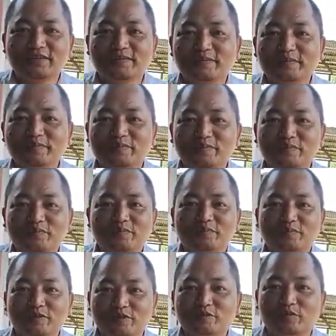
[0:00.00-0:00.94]
And
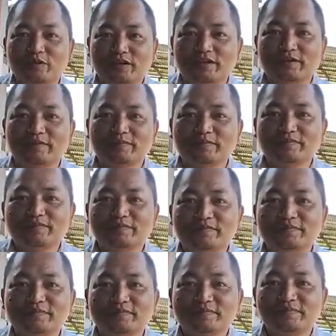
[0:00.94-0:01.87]
thank you for
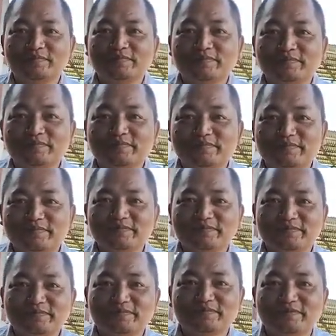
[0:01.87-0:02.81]
spending
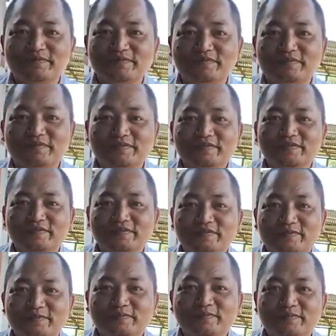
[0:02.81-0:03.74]
a little
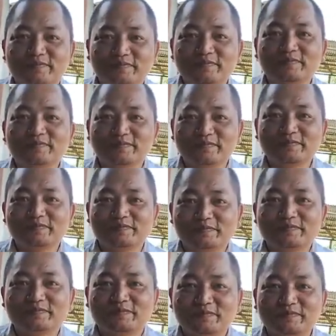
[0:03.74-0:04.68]
time
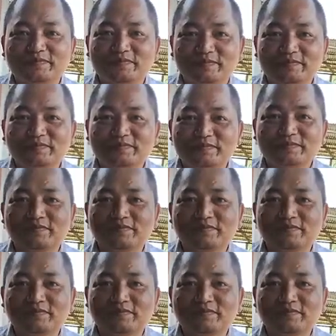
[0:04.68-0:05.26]
to me.